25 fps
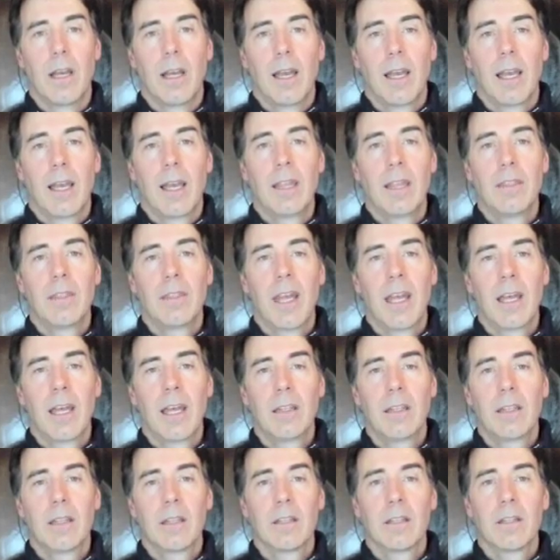And
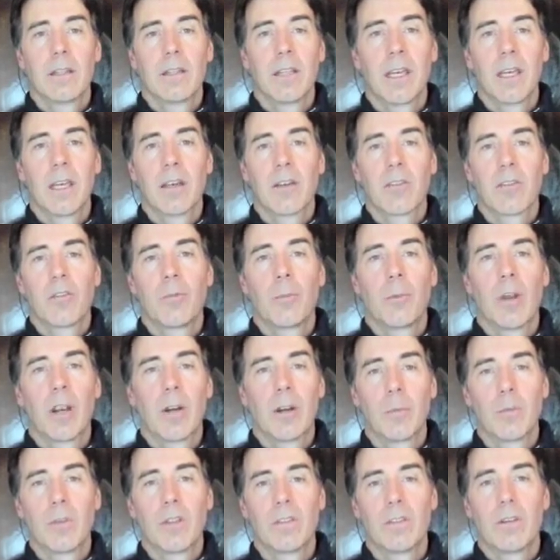then the
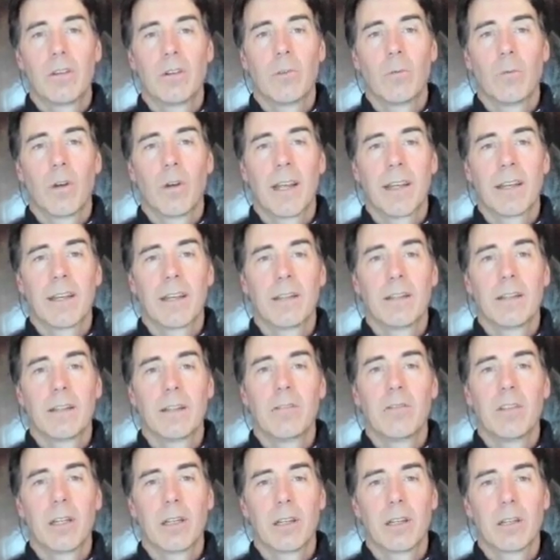experiments in awakened
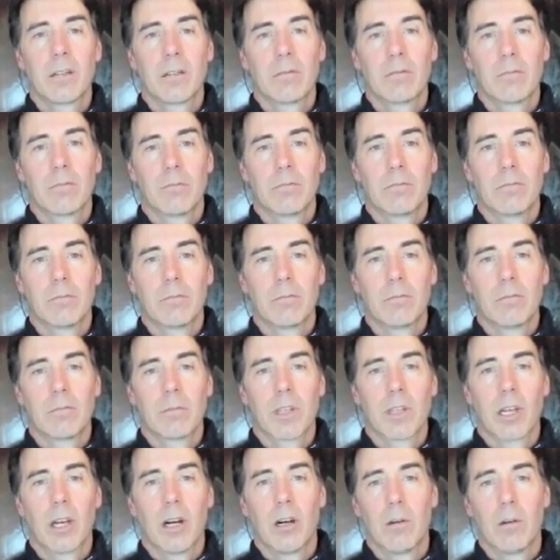living
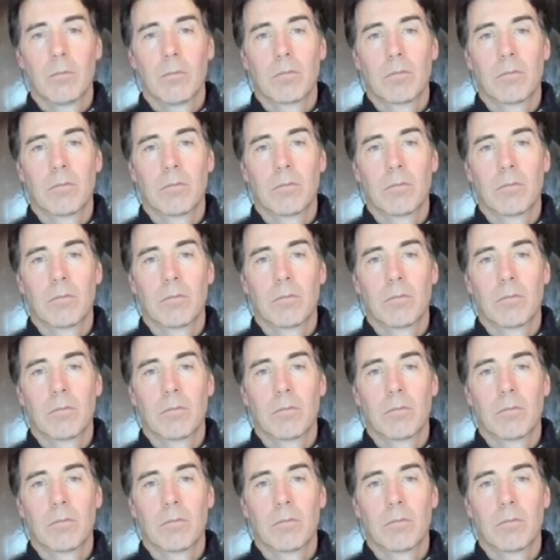come.